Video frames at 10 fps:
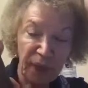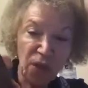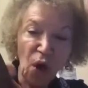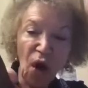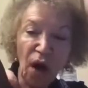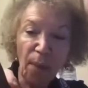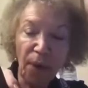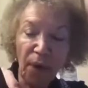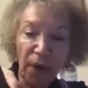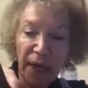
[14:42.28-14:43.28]

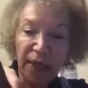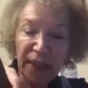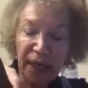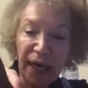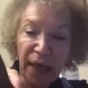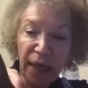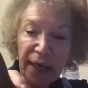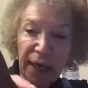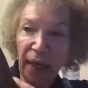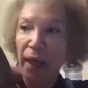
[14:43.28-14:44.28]
horrible
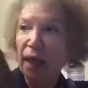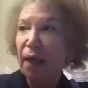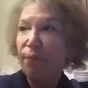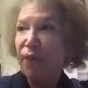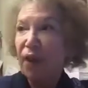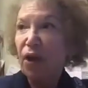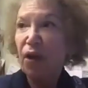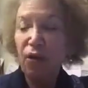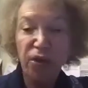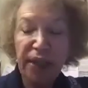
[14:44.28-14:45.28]
tingling,
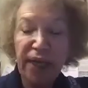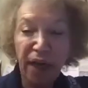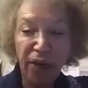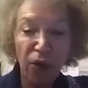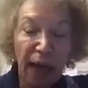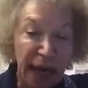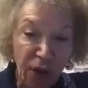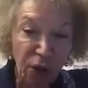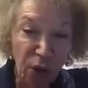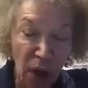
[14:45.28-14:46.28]
you sat on your leg
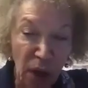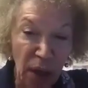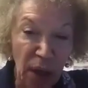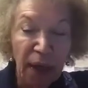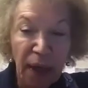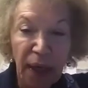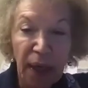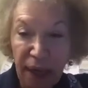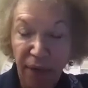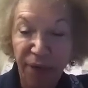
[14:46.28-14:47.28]
too long
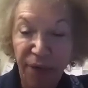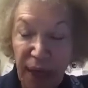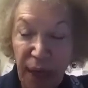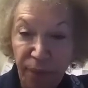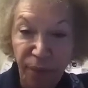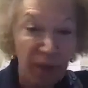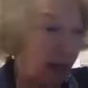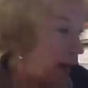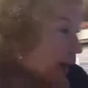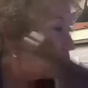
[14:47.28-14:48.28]
kind of thing.
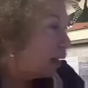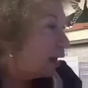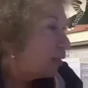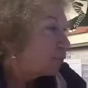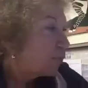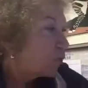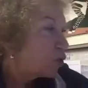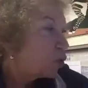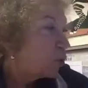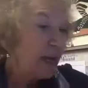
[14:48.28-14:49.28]
And
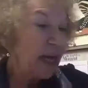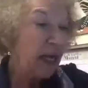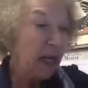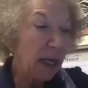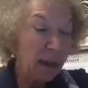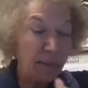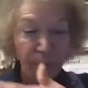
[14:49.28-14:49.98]
to me,